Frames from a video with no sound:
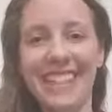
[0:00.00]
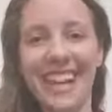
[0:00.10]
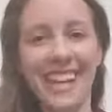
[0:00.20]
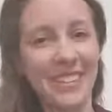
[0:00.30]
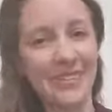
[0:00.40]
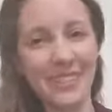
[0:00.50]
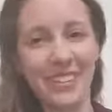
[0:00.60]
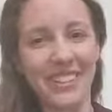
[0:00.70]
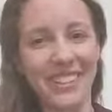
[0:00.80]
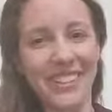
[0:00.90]
Hi,
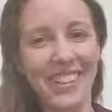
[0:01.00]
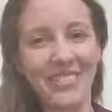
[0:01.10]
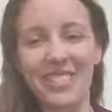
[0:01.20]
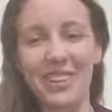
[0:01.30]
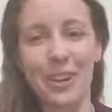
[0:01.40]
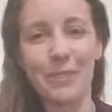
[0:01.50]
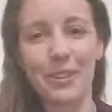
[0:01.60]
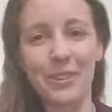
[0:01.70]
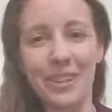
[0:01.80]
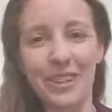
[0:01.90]
everyone. I'm sorry I'm
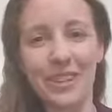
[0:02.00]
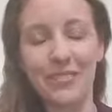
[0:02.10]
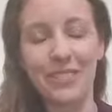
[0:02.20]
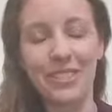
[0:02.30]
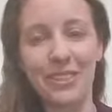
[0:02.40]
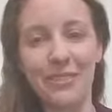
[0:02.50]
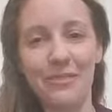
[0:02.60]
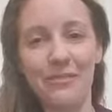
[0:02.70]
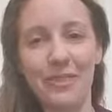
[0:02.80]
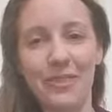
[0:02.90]
ignoring you. I'm
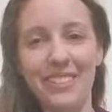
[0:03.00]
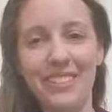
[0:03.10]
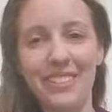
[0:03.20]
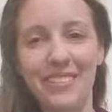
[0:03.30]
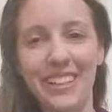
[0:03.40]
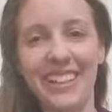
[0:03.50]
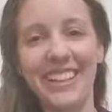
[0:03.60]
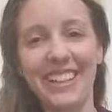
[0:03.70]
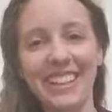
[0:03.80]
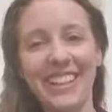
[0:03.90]
so focused on my
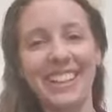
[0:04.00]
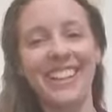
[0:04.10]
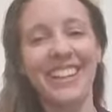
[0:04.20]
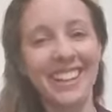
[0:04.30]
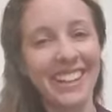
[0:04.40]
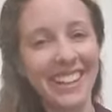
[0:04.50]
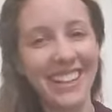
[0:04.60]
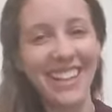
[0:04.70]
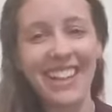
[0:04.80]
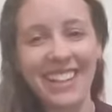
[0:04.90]

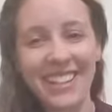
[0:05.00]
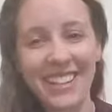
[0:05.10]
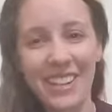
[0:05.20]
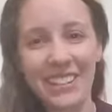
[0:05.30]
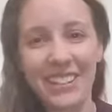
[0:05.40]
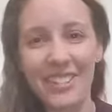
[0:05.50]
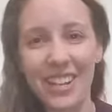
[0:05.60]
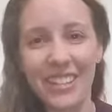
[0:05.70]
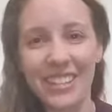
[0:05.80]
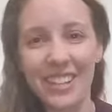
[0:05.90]
notes and
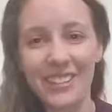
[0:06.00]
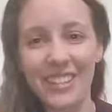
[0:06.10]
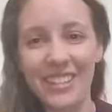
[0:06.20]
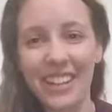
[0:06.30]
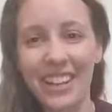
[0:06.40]
trying to get everything